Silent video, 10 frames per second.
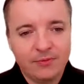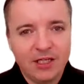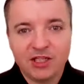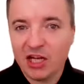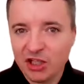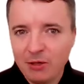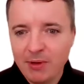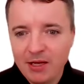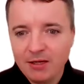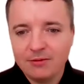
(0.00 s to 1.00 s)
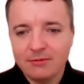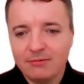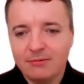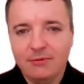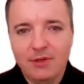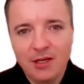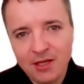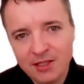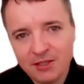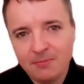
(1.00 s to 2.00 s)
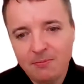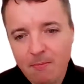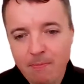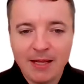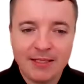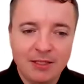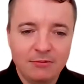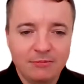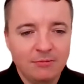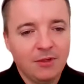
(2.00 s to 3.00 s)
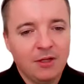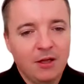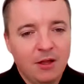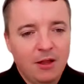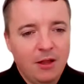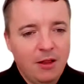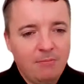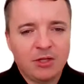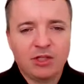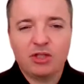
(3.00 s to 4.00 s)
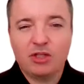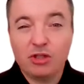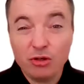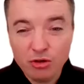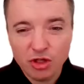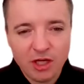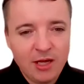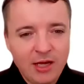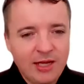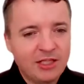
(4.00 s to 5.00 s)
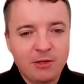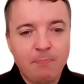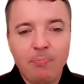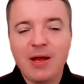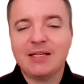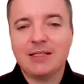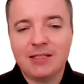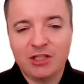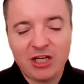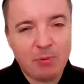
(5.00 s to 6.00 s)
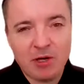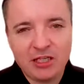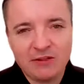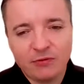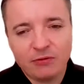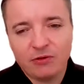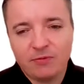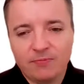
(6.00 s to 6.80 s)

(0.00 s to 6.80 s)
Sashimi is better. But sushi is the best Japanese food.